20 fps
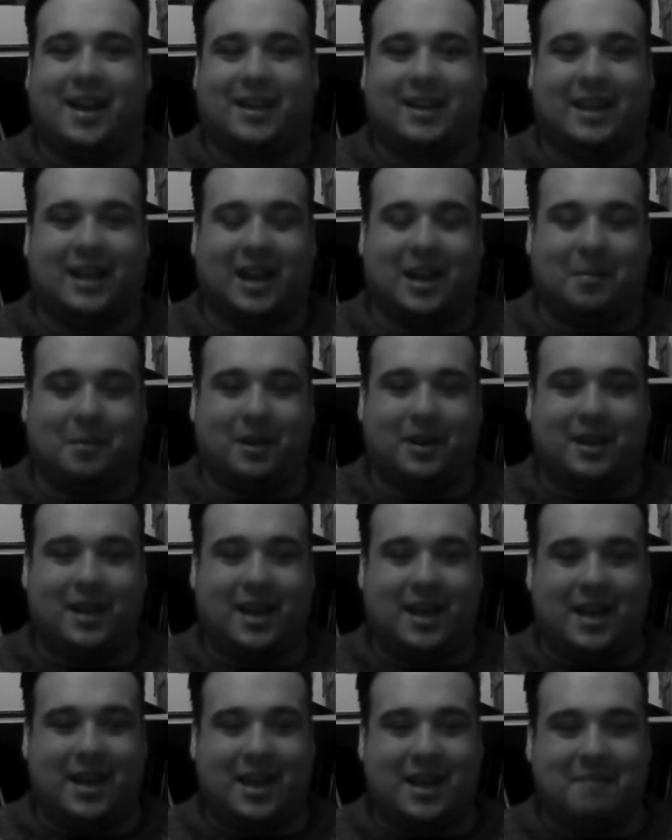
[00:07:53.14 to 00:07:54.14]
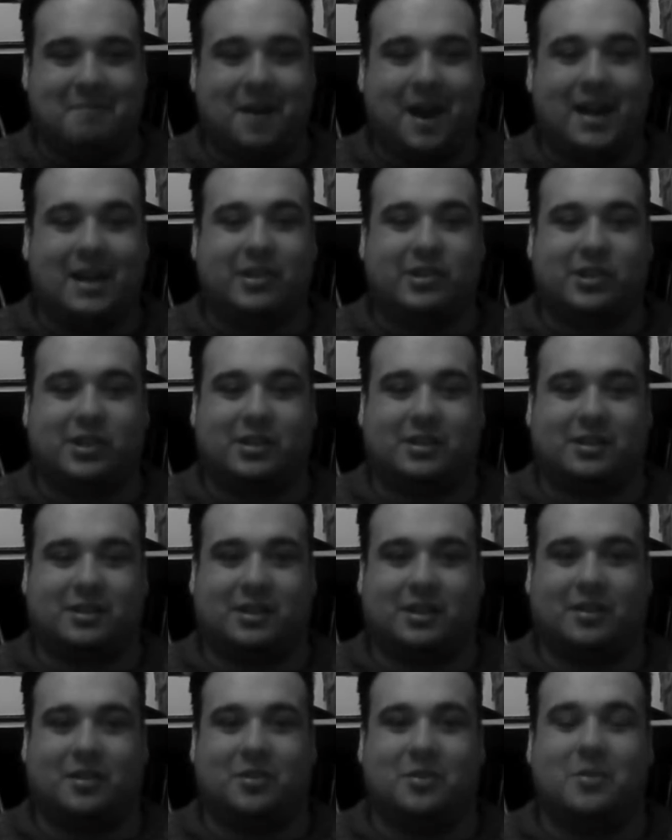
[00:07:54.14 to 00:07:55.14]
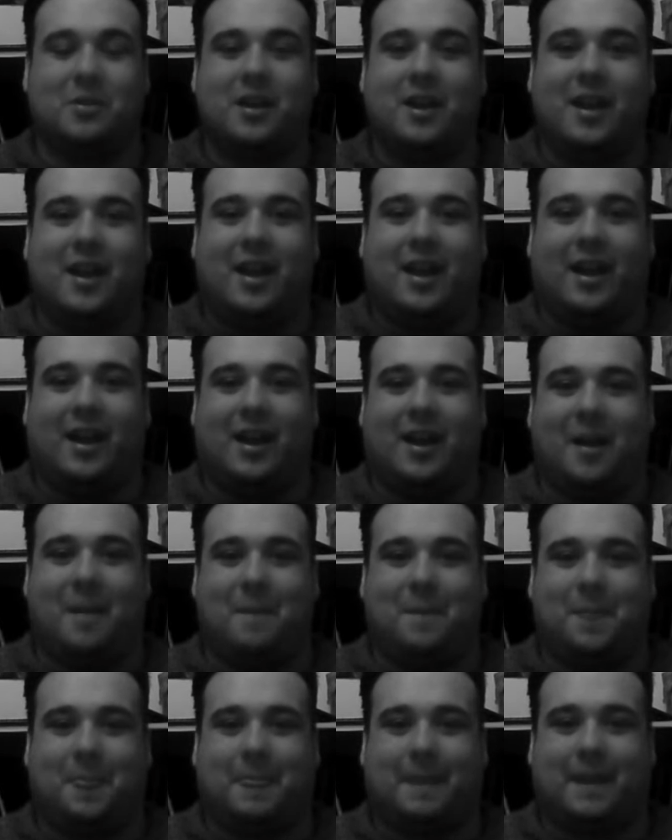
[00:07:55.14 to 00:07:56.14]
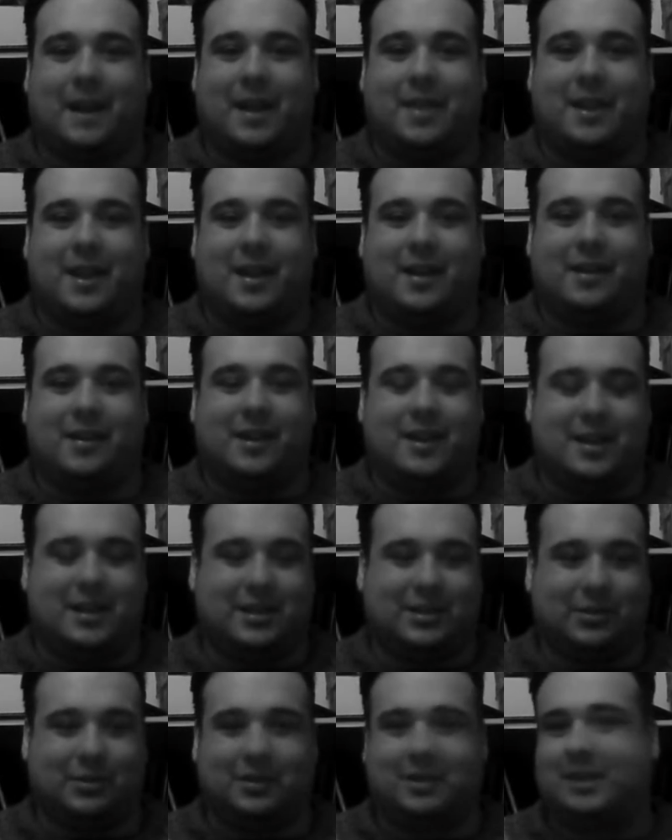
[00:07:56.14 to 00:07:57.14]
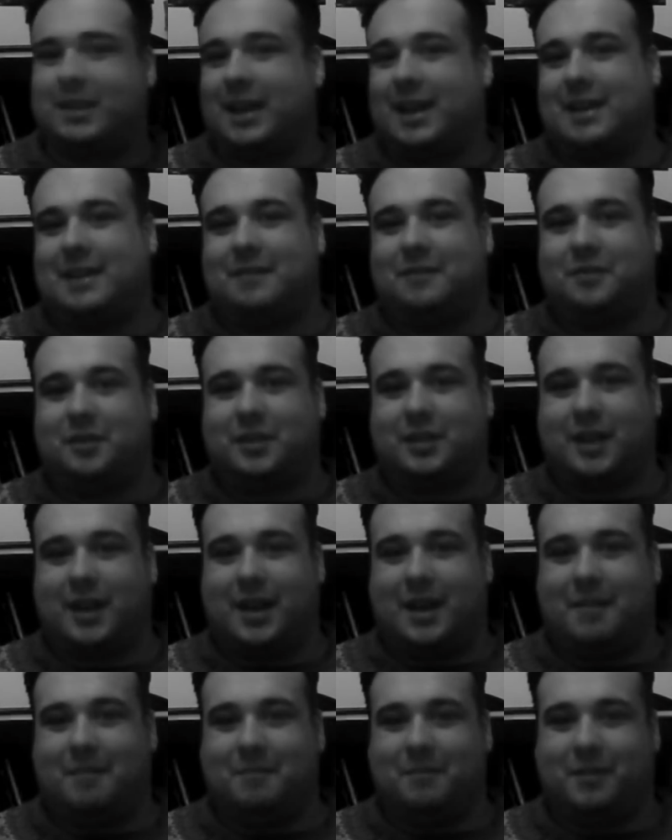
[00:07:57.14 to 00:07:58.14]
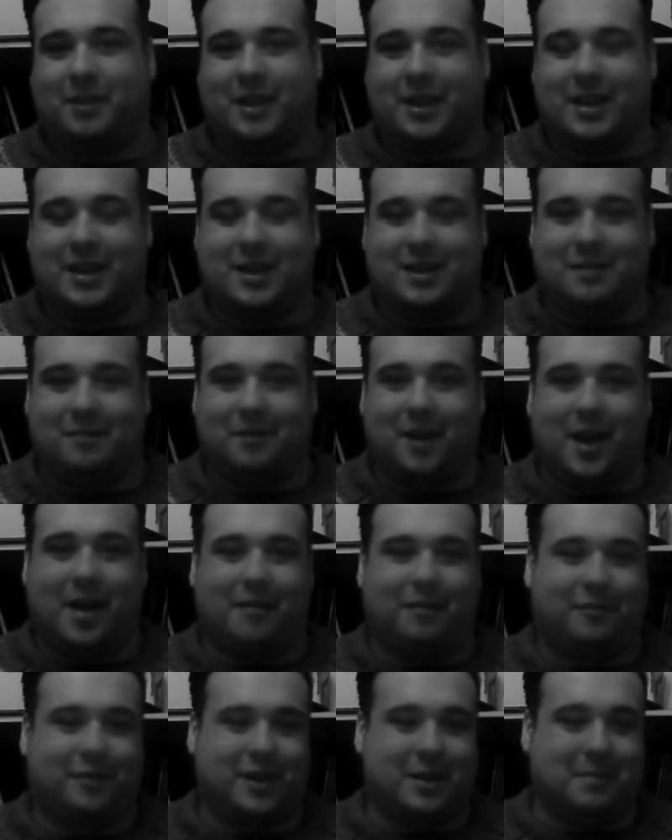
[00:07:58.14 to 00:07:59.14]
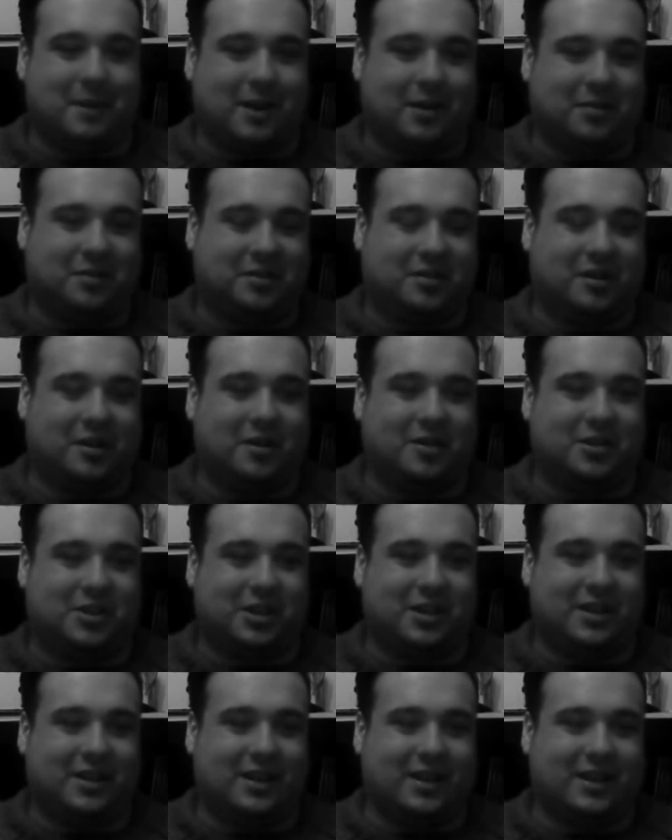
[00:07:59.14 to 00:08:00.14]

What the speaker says: kill him. And he manages to, and then he sort of saves the female sergeant.